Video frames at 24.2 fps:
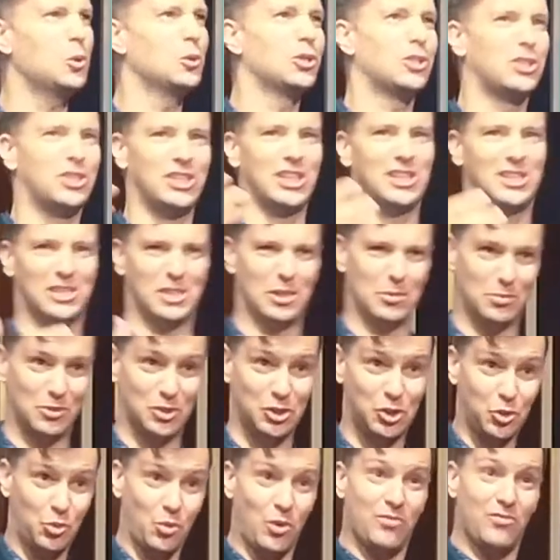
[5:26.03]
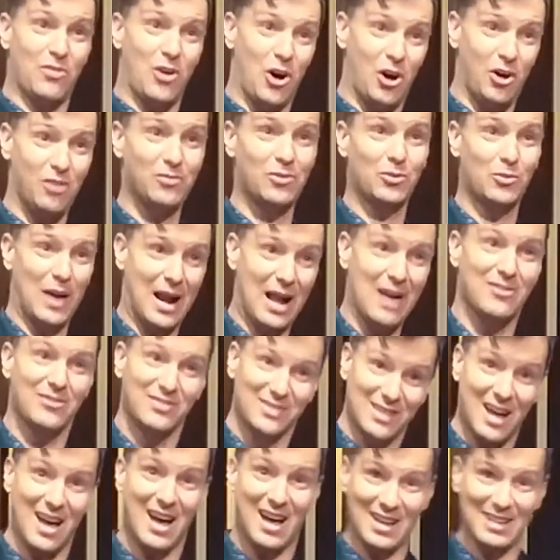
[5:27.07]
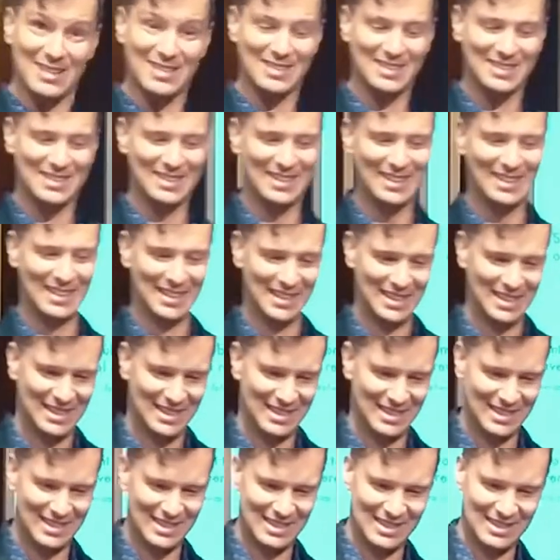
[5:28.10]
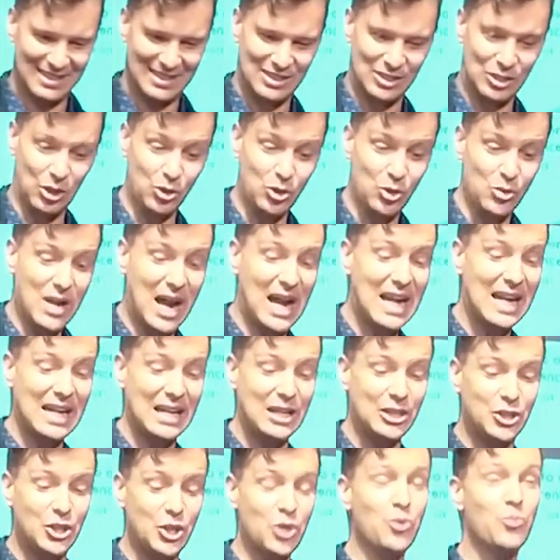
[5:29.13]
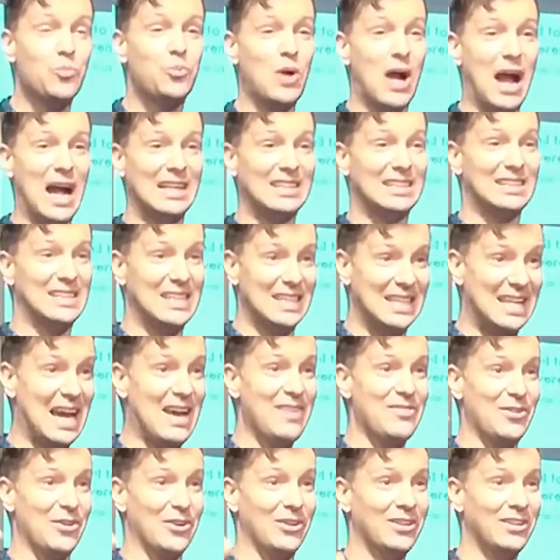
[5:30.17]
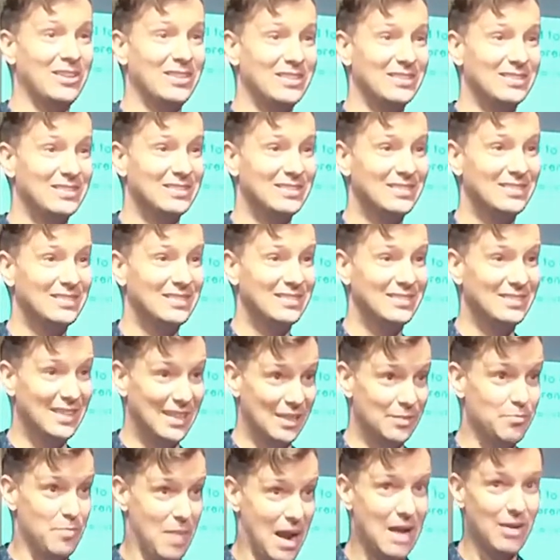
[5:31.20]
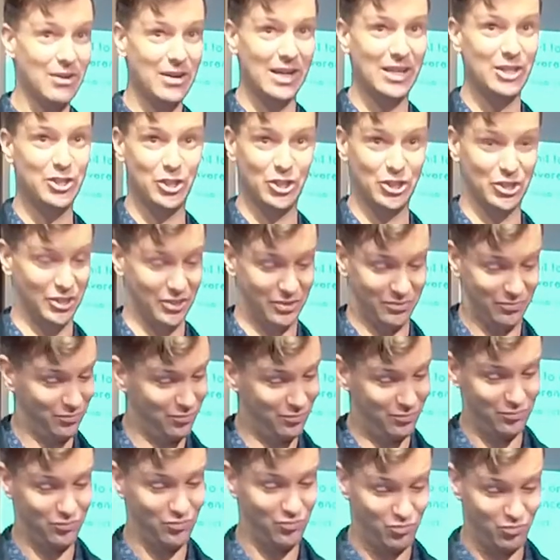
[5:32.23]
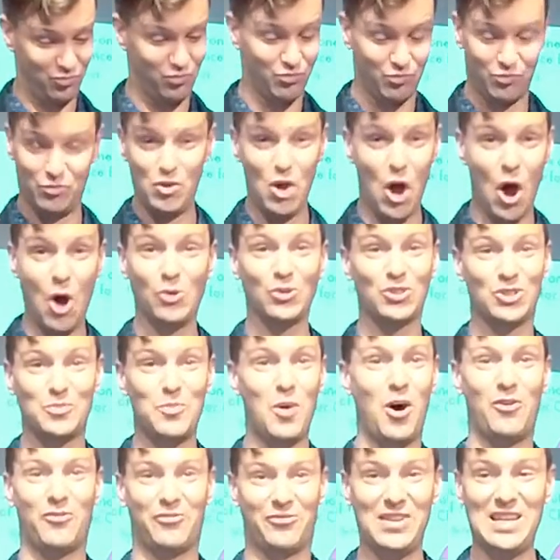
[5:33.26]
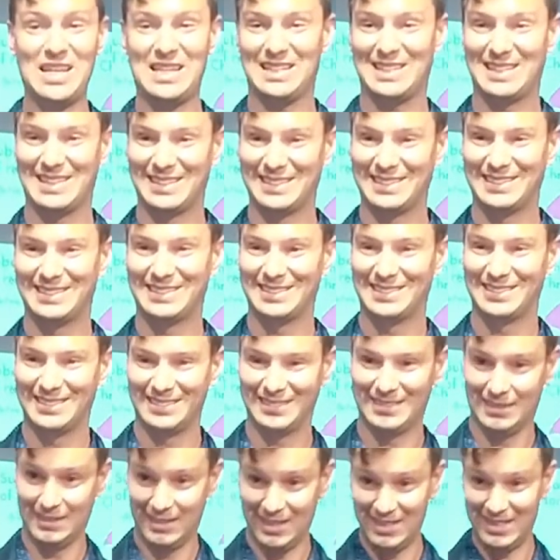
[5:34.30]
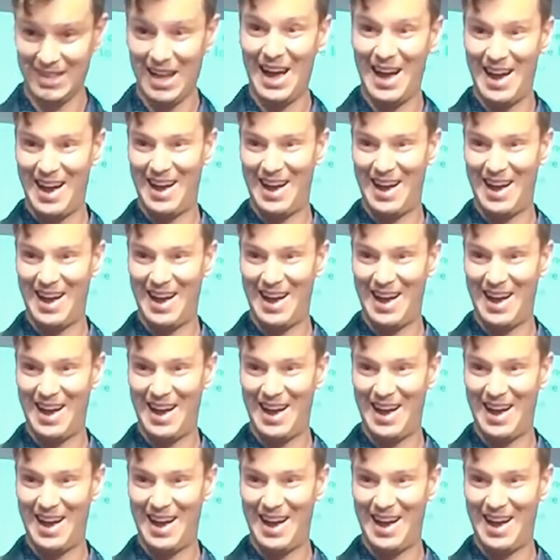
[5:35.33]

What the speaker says: systems to revolve around us. So uniting two prides together in marriage is no small feat. Huzzah!